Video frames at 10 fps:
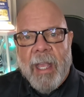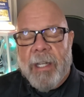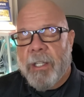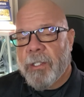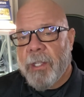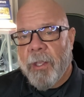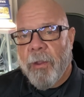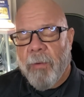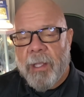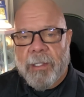to sell
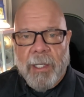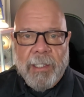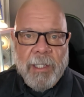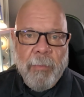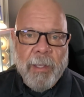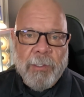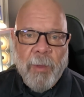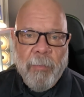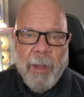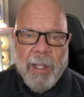your residence in the best
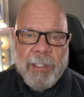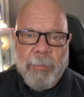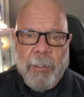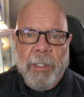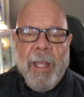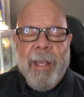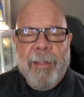way possible,